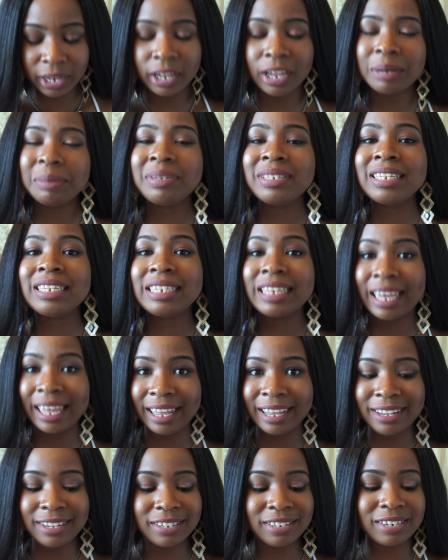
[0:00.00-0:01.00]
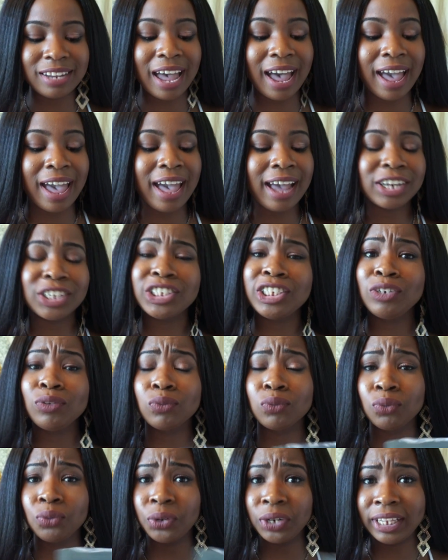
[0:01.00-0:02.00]
it comes to taste, I actually
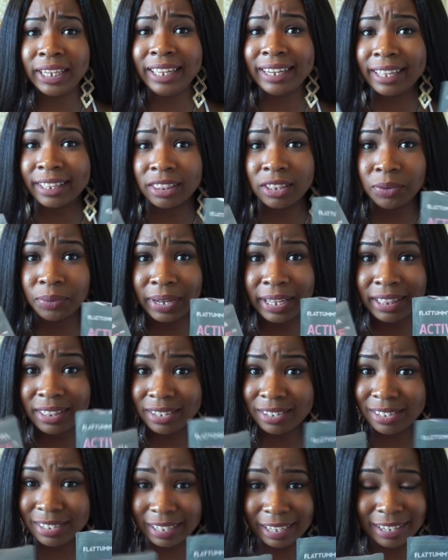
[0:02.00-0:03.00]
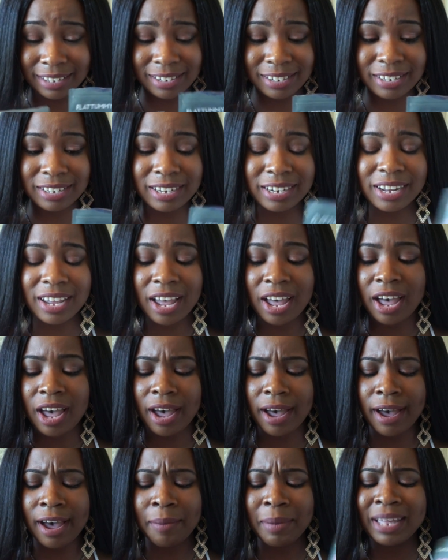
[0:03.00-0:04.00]
really like the way this tasted.
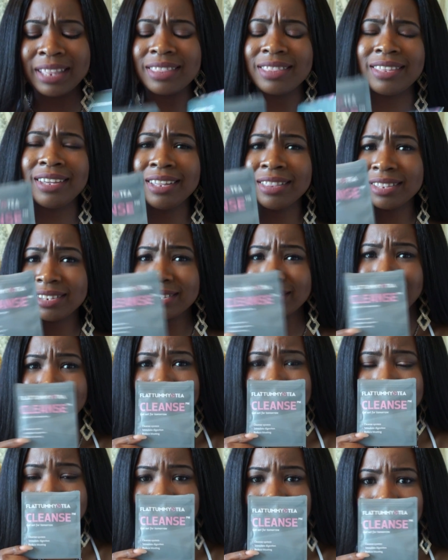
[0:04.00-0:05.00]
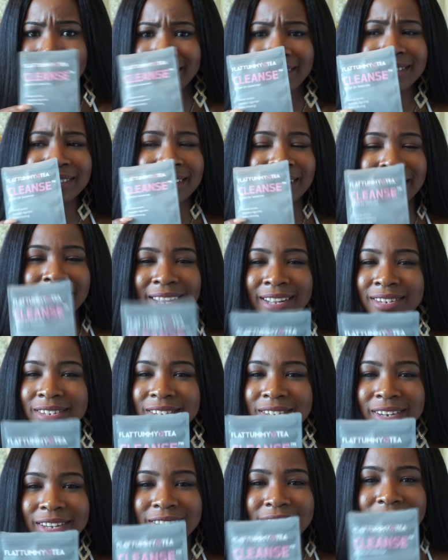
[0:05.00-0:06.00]
I think the
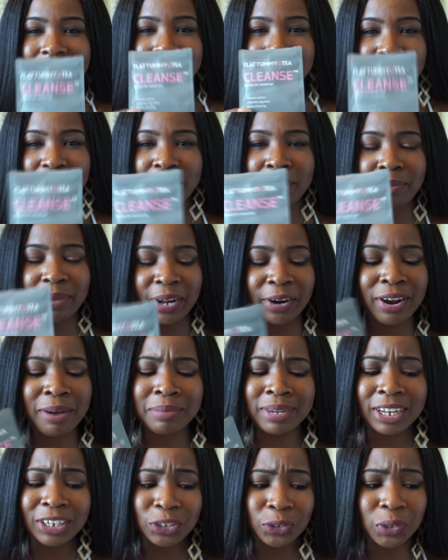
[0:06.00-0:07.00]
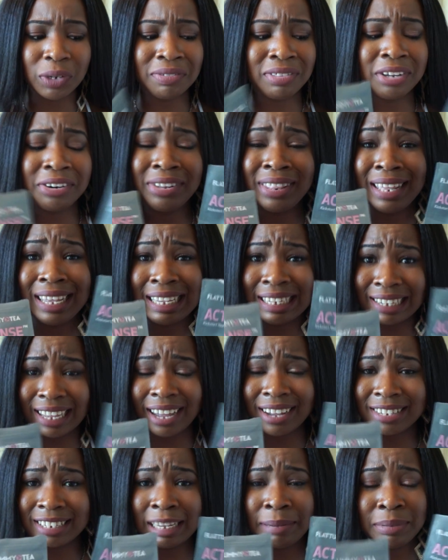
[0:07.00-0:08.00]
cleanse tasted a little bit better. I'm not sure if they're the
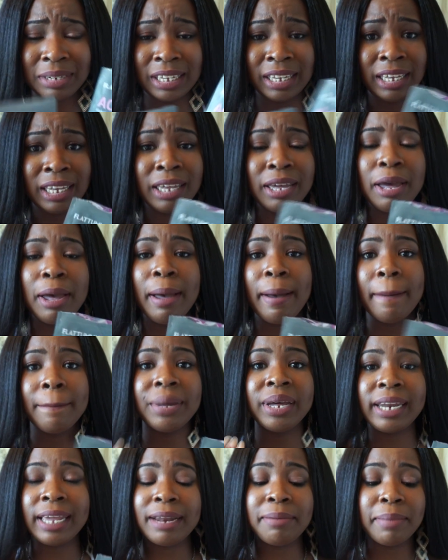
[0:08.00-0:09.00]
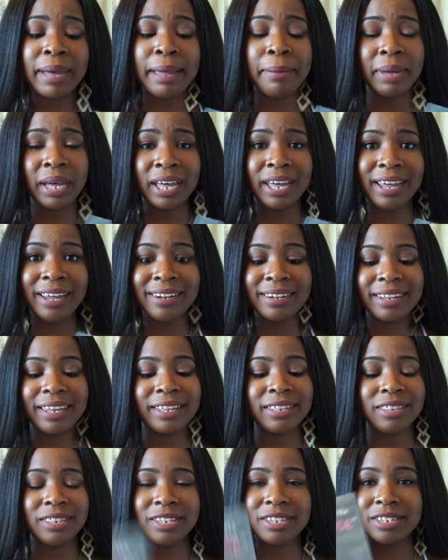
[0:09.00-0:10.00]
exact same tea, but in my mind,
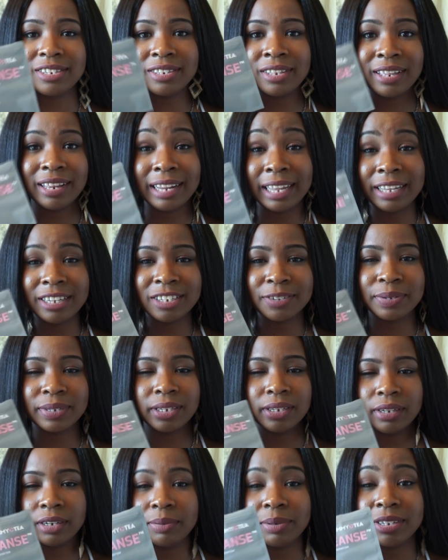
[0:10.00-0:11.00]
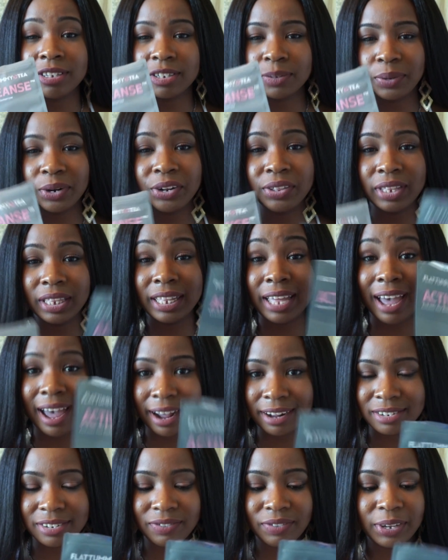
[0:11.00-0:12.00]
like the cleanse was a little bit sweeter than the
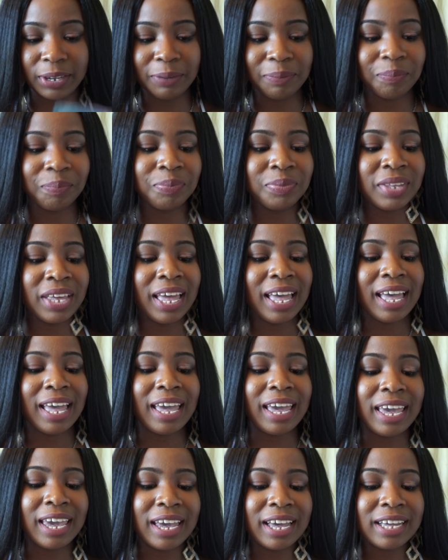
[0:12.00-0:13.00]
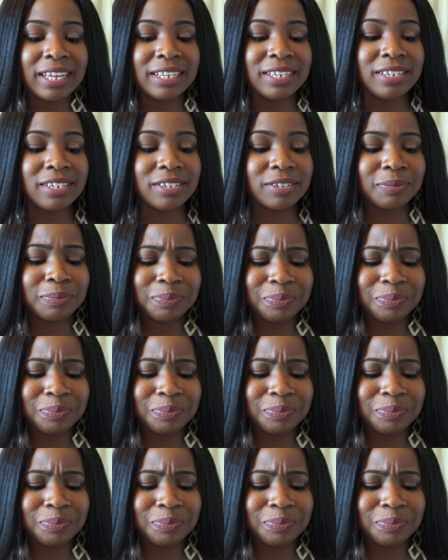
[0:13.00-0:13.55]
activate. And